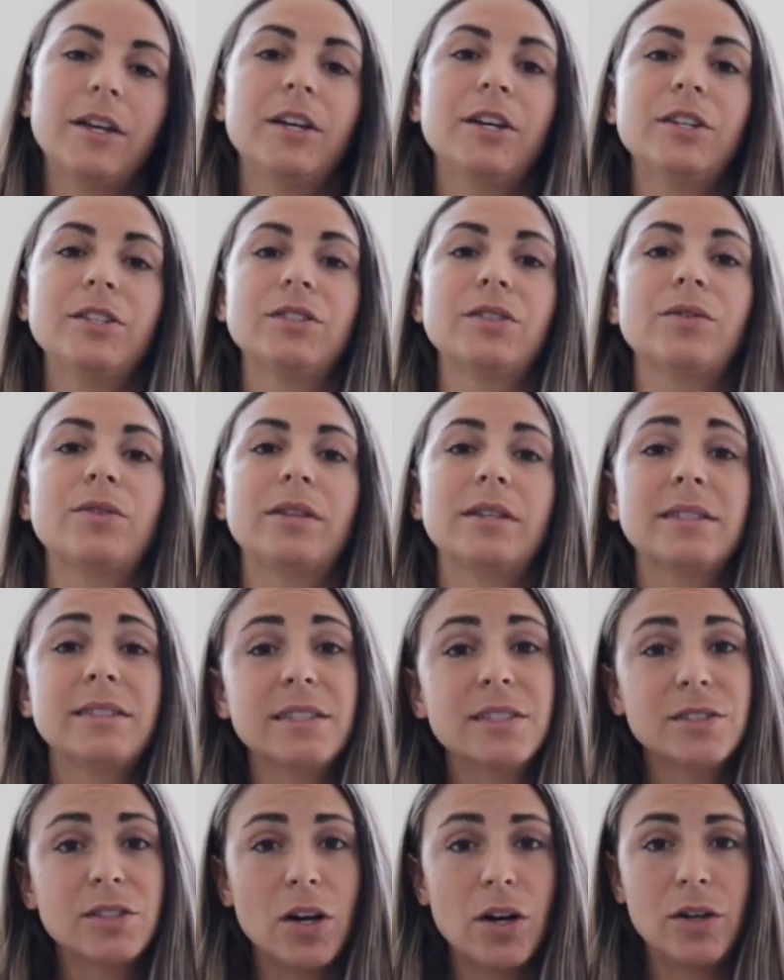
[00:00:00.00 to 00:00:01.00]
So this
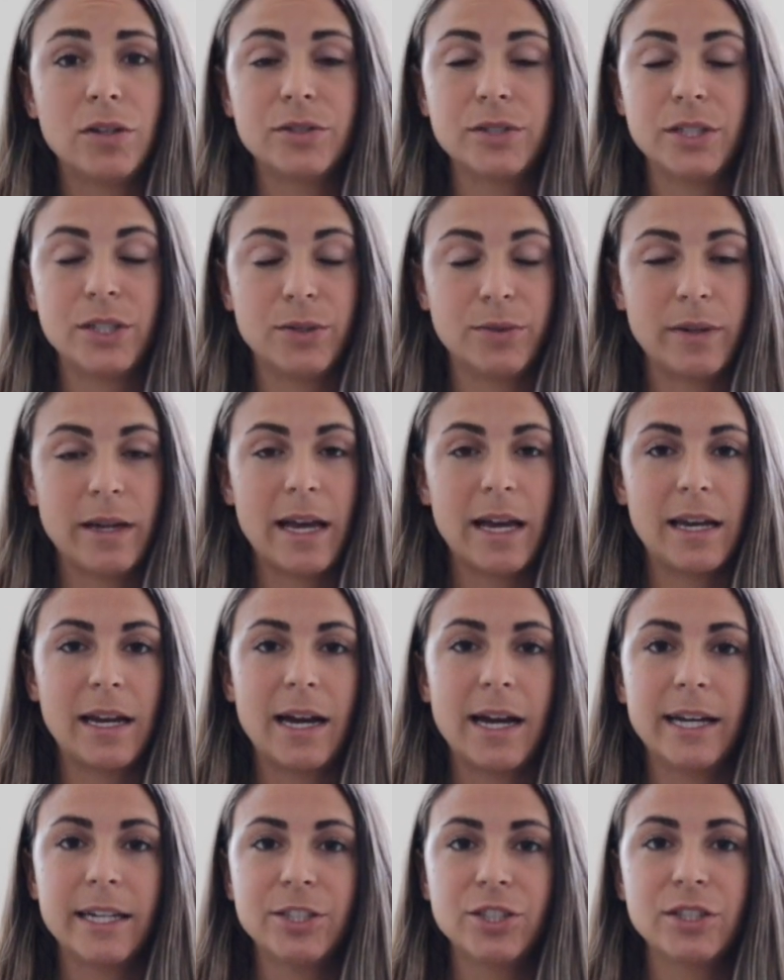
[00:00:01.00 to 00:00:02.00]
is all new, and
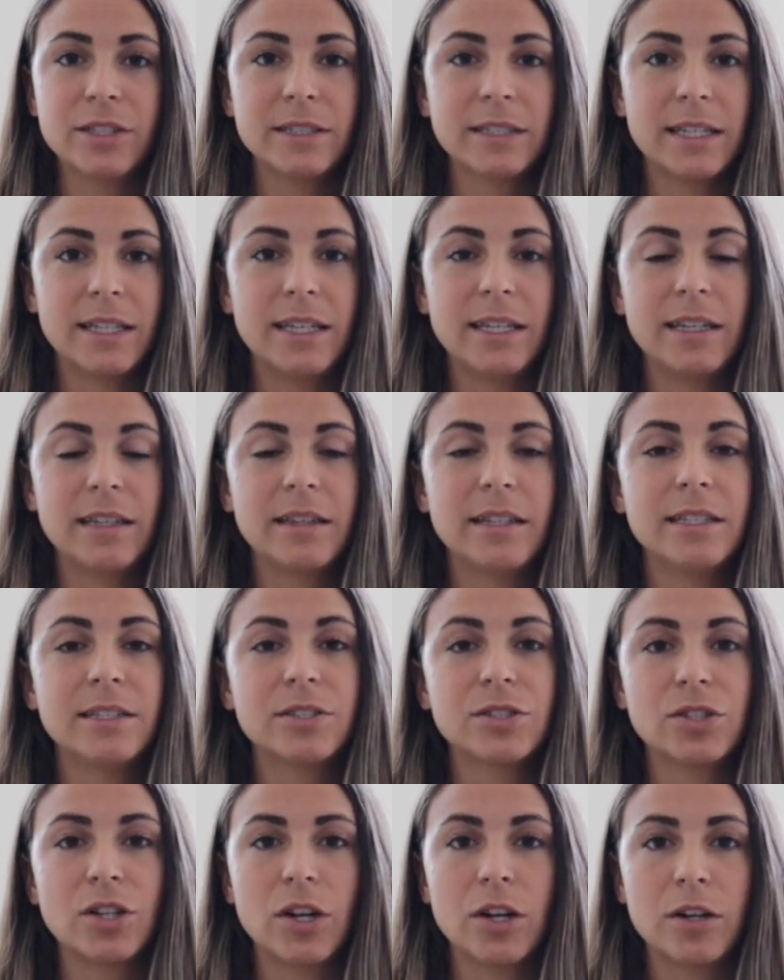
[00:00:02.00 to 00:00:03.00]
I just key
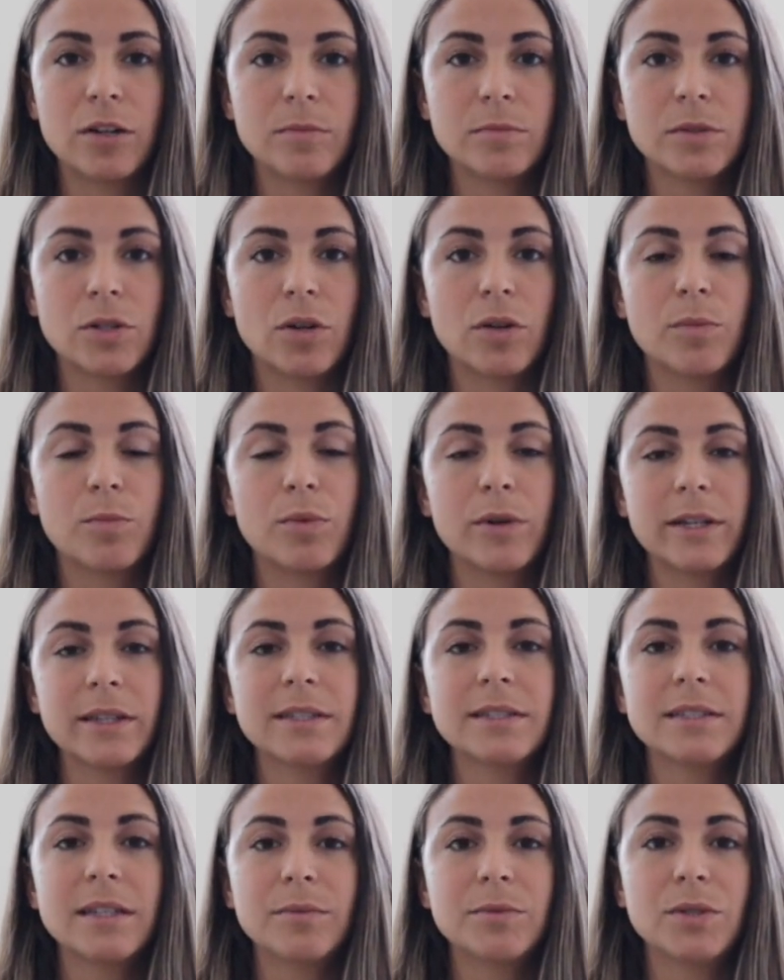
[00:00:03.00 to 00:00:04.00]
these terms or bring
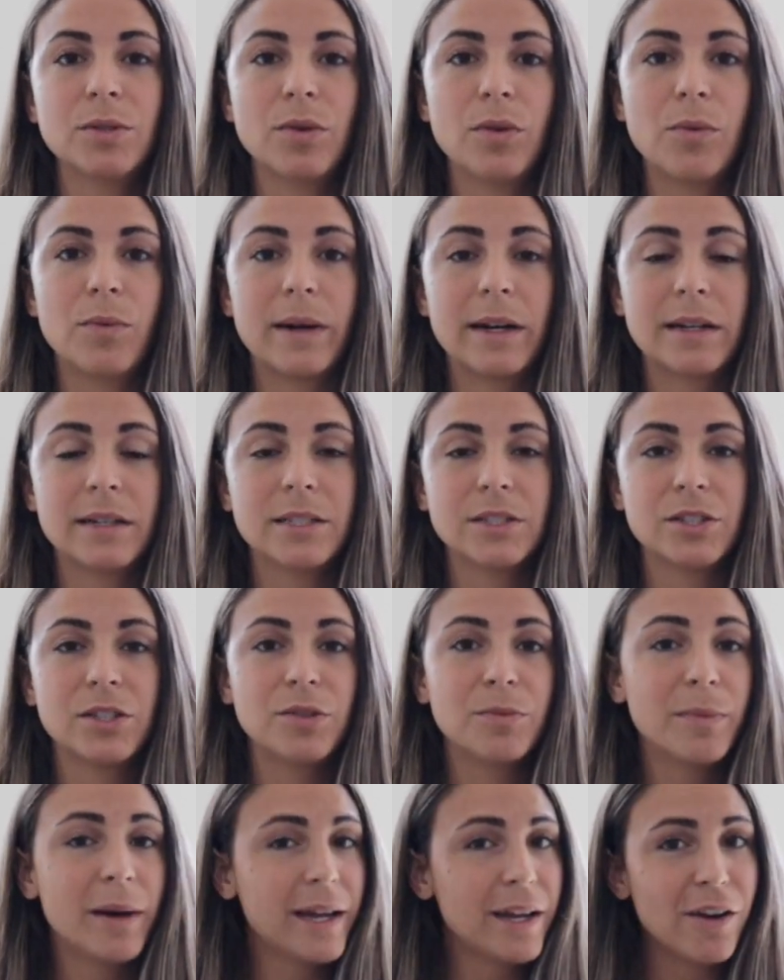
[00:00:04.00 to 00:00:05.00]
this up to awareness.
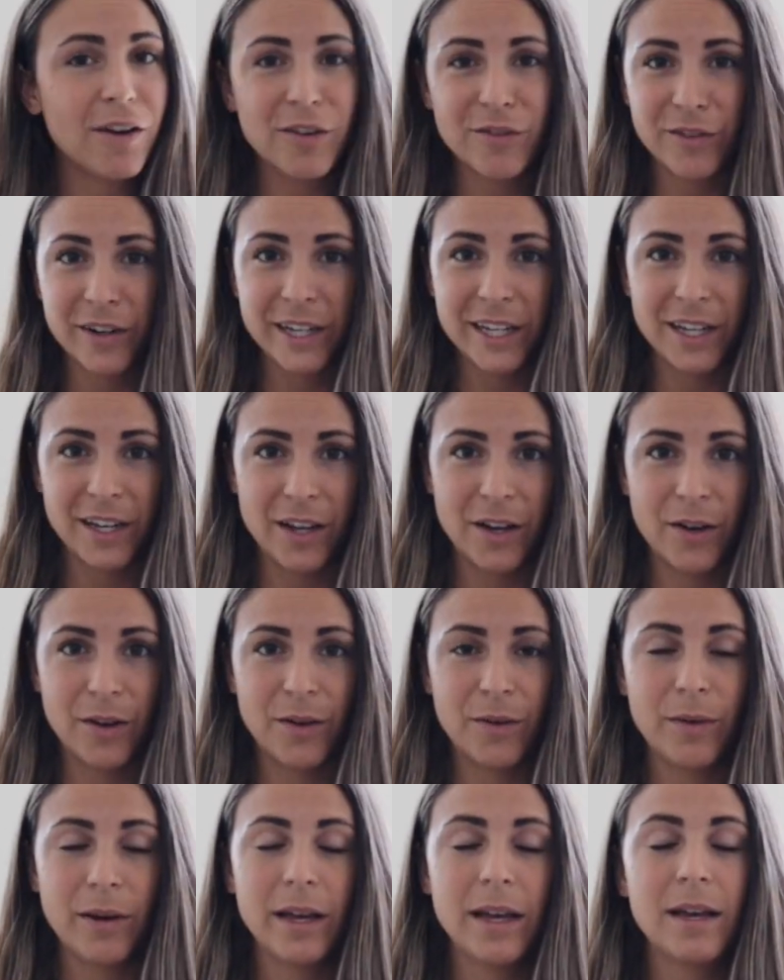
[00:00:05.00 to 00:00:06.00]
You might already
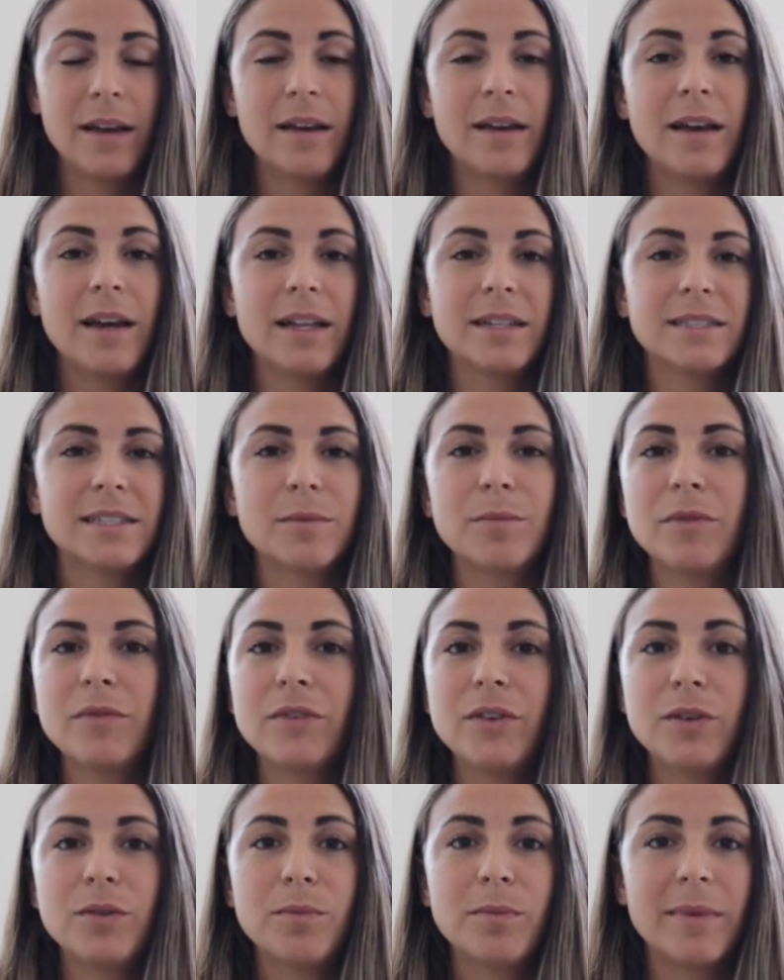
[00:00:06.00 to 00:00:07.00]
know, and some of
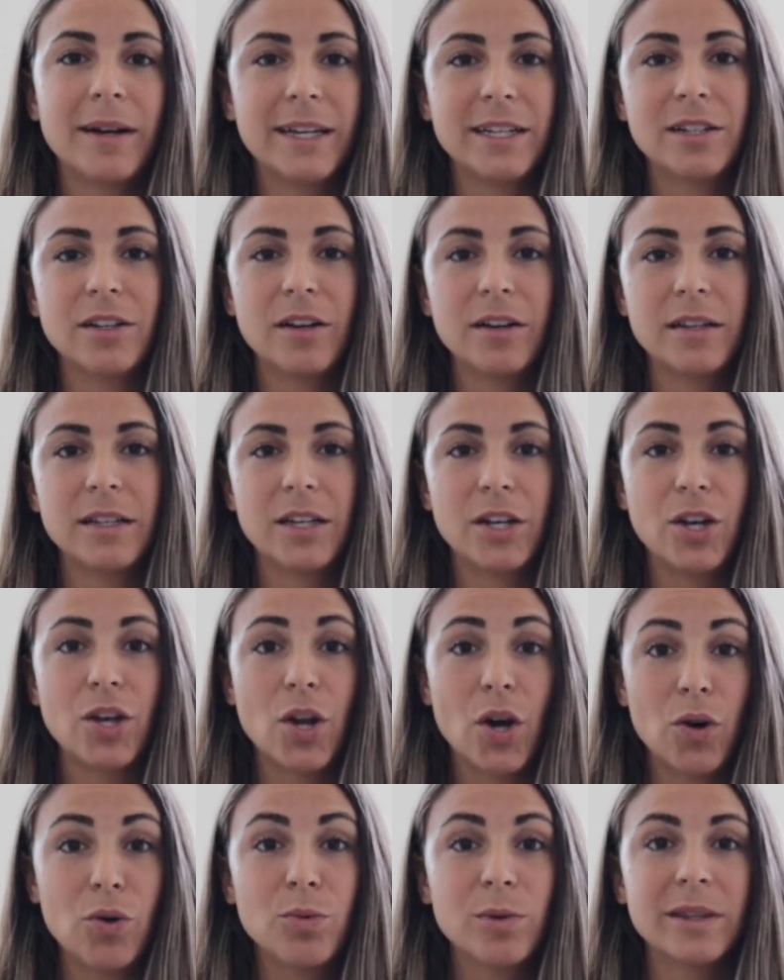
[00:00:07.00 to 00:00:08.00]
you might not
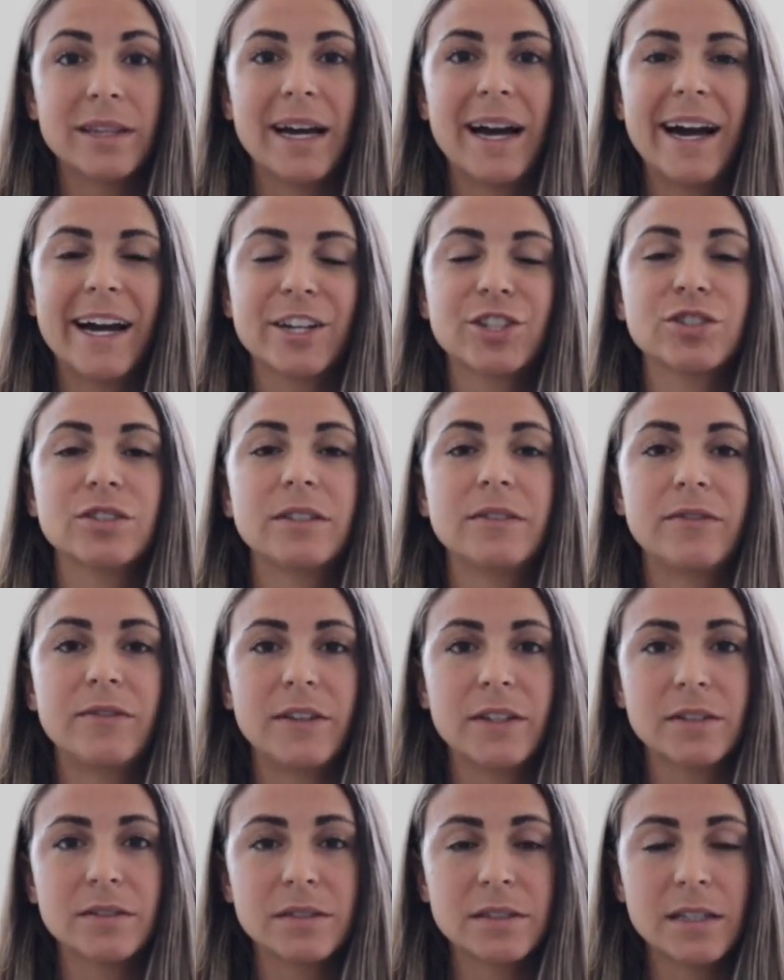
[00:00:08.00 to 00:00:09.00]
know what that actually
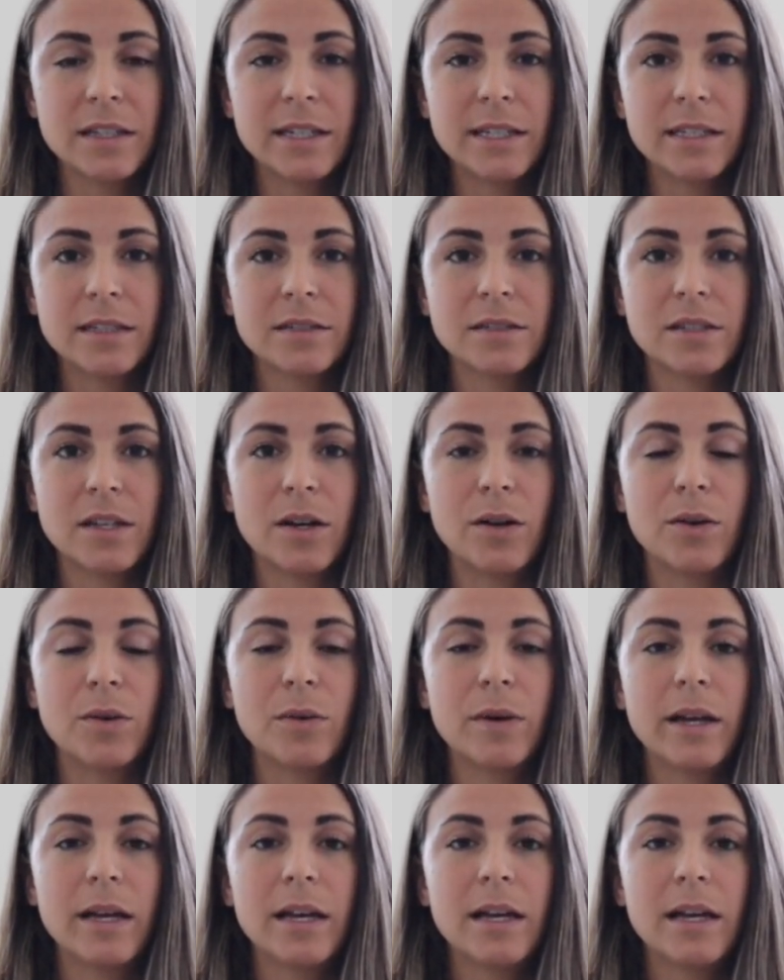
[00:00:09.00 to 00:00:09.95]
feels like. So